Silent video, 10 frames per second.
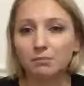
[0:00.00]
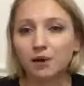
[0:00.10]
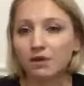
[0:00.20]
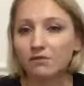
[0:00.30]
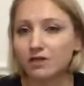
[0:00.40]

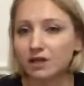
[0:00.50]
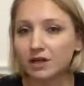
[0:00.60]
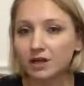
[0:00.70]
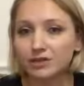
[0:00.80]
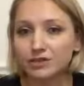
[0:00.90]

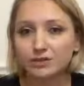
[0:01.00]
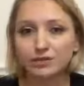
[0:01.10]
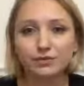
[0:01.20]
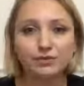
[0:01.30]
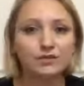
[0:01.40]
poverty
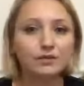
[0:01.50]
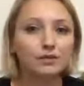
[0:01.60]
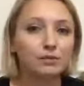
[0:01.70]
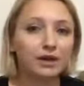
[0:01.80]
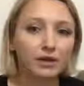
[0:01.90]
to
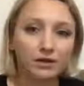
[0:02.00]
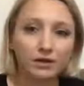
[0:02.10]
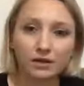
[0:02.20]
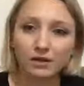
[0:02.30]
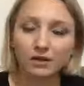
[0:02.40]
single
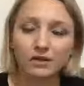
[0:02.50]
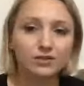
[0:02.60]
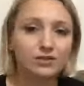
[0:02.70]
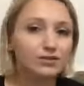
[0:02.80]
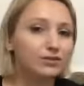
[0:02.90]

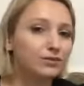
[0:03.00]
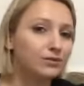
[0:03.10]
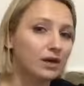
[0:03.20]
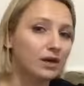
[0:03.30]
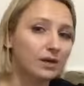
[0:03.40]
parenthood
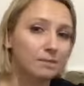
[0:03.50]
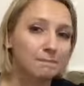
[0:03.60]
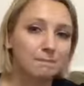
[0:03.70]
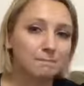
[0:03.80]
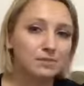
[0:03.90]
to
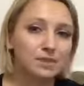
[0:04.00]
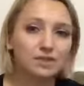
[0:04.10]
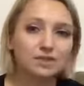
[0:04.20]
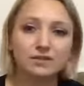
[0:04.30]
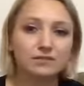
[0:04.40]

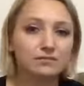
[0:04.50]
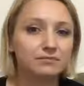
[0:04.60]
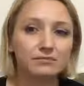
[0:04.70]
just,